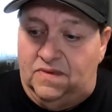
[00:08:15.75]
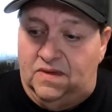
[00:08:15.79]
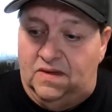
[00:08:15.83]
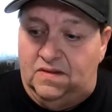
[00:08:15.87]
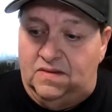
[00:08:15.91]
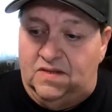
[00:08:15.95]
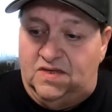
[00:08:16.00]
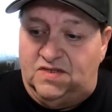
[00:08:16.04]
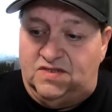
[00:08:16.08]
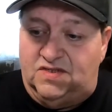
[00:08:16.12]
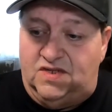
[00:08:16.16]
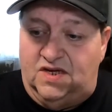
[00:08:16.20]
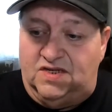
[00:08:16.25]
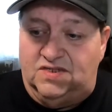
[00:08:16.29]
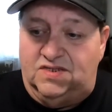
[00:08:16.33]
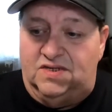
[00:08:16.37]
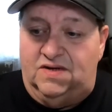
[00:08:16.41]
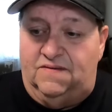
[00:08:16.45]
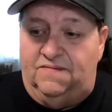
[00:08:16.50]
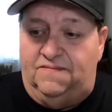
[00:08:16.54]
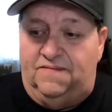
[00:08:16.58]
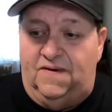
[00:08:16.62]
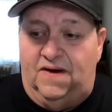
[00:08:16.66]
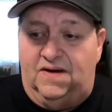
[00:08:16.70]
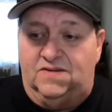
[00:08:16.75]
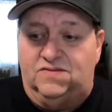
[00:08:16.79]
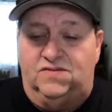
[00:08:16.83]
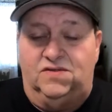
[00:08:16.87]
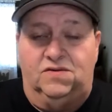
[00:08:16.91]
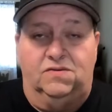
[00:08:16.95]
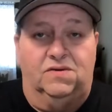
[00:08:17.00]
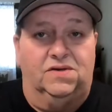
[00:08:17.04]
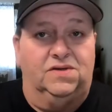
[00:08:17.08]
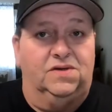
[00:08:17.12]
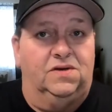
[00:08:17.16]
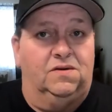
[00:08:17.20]
this doesn't affect
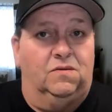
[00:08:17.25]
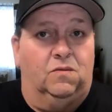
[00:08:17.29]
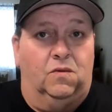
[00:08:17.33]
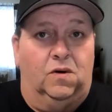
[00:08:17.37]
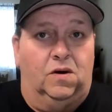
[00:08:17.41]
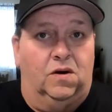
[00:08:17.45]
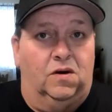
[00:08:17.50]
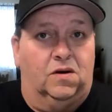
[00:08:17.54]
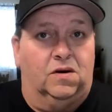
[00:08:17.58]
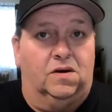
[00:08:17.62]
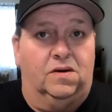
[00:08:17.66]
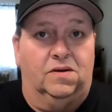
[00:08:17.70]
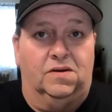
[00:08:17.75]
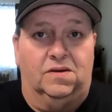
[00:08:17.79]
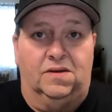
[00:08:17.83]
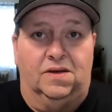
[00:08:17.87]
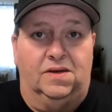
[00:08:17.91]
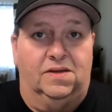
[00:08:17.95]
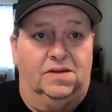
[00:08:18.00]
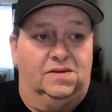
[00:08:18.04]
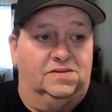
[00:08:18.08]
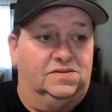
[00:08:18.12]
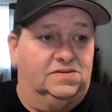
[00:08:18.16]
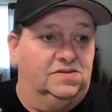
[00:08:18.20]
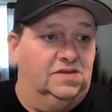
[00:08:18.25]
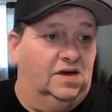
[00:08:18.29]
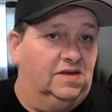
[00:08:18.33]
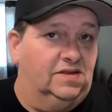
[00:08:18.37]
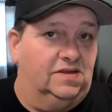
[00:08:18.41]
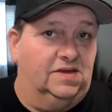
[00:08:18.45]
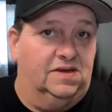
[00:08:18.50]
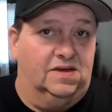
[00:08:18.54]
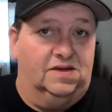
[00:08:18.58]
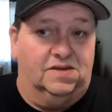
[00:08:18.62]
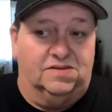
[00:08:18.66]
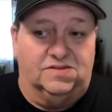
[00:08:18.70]
you at your work. It's
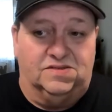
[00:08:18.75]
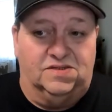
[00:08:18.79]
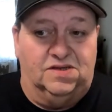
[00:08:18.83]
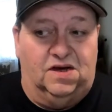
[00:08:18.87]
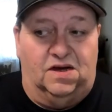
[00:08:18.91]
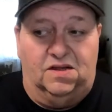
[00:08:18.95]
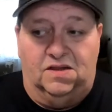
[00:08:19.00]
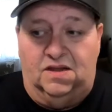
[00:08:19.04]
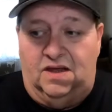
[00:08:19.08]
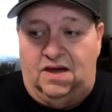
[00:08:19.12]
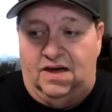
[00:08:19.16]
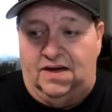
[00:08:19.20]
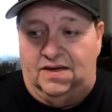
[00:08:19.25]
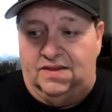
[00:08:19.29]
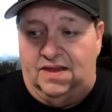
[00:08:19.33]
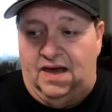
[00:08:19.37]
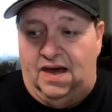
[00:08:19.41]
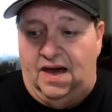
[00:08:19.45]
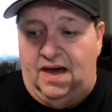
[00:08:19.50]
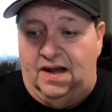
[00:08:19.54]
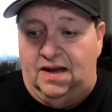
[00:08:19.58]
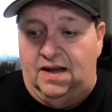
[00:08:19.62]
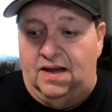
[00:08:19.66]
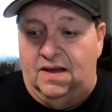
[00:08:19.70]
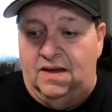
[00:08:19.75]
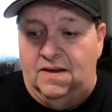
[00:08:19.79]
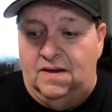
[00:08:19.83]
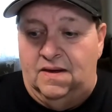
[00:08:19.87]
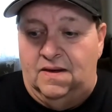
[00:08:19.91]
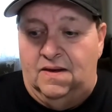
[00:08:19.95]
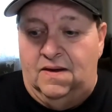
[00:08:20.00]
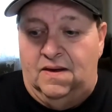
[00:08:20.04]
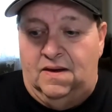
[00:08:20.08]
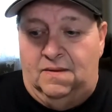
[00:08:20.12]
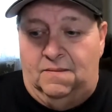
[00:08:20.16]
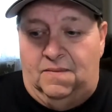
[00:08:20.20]
nothing, it's not like that.
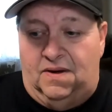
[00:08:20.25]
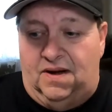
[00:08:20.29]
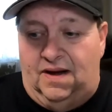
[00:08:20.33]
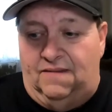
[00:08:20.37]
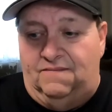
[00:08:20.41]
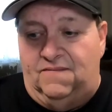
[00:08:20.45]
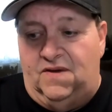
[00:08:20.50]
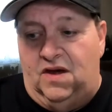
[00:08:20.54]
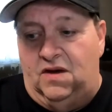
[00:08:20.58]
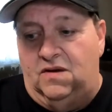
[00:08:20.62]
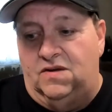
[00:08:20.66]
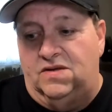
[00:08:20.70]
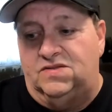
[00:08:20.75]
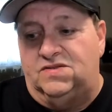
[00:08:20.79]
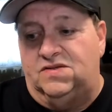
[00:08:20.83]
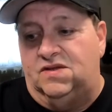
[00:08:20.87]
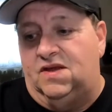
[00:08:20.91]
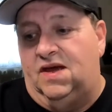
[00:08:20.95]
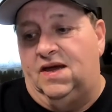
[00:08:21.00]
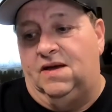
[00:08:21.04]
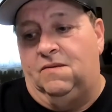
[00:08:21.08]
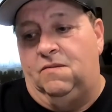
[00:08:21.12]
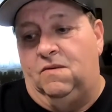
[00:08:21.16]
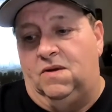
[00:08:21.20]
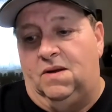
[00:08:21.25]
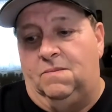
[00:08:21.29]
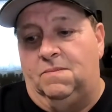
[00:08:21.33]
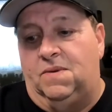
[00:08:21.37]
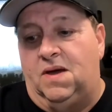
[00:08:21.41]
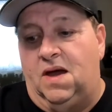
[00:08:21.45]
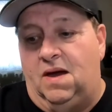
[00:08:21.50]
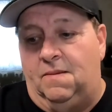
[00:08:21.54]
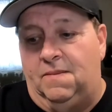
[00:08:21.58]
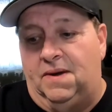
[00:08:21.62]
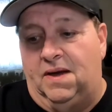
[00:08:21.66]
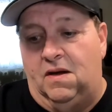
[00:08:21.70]
But I've noticed, like, when I'm
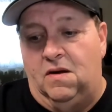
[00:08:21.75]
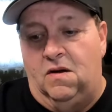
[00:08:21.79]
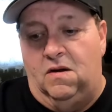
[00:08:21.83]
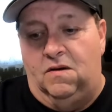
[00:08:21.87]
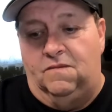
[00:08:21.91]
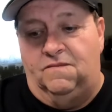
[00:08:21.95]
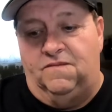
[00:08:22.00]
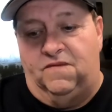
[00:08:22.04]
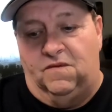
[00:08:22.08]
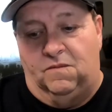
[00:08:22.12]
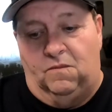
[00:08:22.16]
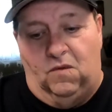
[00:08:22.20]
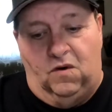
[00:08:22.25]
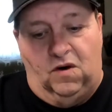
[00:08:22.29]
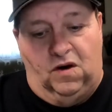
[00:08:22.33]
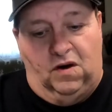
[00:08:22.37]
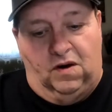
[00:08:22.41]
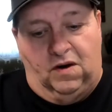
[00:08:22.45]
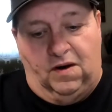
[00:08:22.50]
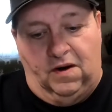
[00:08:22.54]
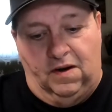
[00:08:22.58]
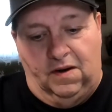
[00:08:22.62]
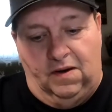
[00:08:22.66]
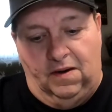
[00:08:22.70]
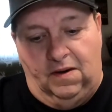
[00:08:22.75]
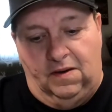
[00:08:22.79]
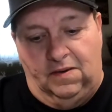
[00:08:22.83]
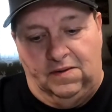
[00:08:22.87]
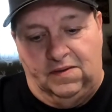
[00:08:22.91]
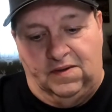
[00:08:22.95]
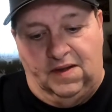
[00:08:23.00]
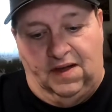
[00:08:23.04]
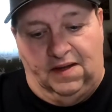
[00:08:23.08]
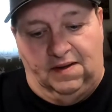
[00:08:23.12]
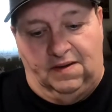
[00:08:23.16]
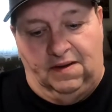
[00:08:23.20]
coming home from work,
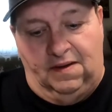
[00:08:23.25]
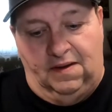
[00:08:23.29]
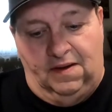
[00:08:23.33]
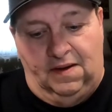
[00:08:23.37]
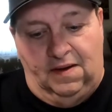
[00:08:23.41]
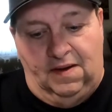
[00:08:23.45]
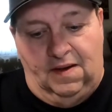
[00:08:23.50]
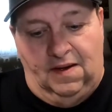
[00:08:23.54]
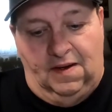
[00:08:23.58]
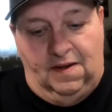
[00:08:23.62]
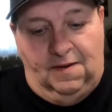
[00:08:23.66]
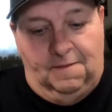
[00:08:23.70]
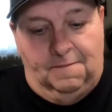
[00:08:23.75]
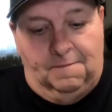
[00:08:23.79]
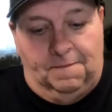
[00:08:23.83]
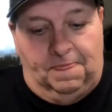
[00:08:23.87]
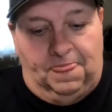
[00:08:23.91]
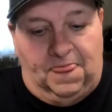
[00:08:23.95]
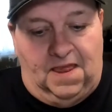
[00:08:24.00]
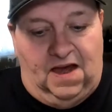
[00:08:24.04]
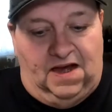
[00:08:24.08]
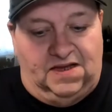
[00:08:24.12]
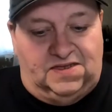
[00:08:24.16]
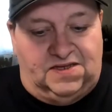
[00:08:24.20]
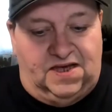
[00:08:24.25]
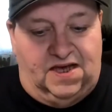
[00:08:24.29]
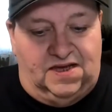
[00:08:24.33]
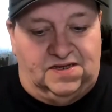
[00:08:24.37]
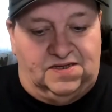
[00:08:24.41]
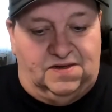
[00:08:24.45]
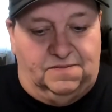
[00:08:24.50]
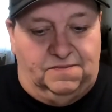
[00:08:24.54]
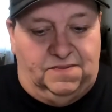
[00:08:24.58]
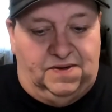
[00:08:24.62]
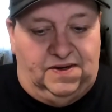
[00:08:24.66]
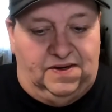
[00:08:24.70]
that I
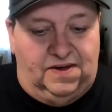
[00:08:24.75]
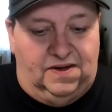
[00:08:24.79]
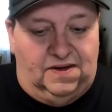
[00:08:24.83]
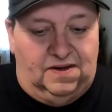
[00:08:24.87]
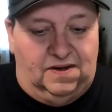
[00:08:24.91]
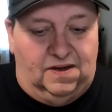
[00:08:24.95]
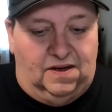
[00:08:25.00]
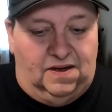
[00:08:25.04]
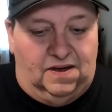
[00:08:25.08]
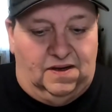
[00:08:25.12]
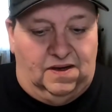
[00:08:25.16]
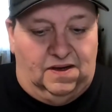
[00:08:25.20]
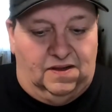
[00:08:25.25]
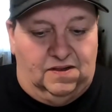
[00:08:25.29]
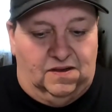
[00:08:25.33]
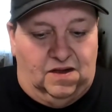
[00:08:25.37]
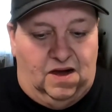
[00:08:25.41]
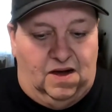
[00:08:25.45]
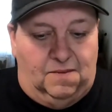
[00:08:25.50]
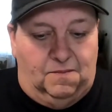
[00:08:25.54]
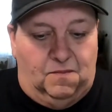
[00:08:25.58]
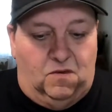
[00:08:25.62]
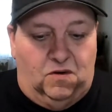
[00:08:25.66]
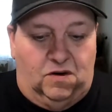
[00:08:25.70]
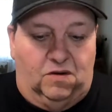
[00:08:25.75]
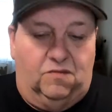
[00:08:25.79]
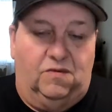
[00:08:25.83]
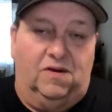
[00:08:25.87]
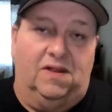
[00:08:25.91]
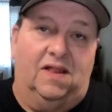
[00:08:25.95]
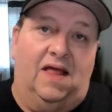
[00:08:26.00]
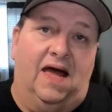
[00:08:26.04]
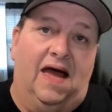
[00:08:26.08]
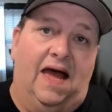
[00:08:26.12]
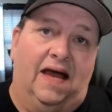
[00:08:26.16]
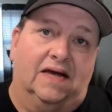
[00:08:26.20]
tend to be a lot more
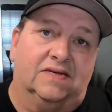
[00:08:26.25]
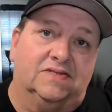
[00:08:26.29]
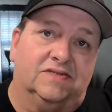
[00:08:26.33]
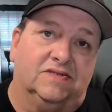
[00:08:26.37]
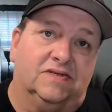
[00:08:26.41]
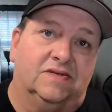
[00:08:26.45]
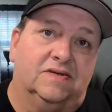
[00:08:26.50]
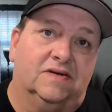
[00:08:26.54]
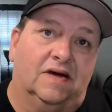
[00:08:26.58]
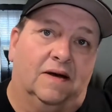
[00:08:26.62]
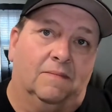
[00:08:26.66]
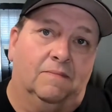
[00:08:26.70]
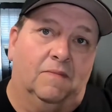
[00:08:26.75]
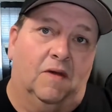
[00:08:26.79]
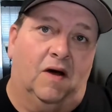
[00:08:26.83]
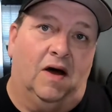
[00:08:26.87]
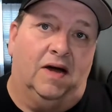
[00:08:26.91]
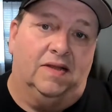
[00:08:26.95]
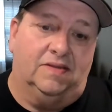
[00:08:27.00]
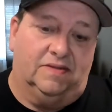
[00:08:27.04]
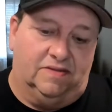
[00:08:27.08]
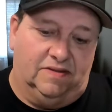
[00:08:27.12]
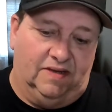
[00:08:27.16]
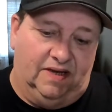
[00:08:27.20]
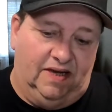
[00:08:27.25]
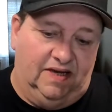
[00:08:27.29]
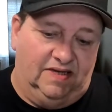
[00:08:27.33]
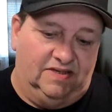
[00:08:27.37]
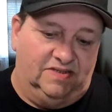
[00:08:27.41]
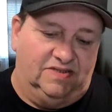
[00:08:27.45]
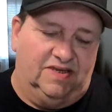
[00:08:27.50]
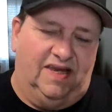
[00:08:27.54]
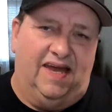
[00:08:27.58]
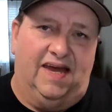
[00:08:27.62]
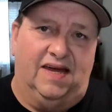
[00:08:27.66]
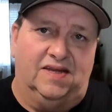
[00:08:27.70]
relaxed. I'm not
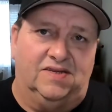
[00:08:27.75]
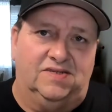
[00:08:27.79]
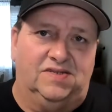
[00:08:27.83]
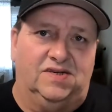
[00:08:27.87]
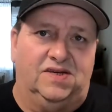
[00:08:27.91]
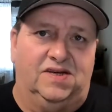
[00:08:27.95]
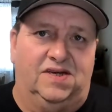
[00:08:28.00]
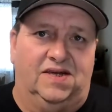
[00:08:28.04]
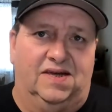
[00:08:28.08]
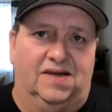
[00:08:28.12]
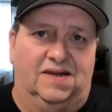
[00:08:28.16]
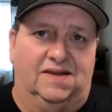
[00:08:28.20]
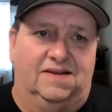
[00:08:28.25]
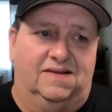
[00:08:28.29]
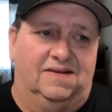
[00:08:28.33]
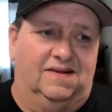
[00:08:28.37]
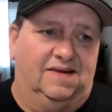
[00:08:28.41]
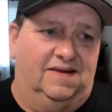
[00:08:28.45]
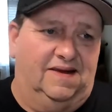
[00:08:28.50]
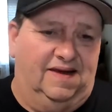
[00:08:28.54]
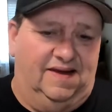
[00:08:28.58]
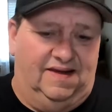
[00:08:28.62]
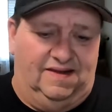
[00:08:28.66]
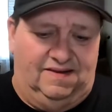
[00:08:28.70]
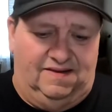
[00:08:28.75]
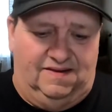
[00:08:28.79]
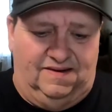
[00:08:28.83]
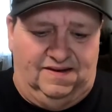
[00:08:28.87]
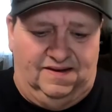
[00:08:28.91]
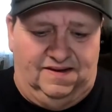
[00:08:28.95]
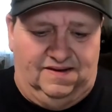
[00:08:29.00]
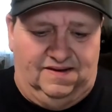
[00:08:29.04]
as edgy and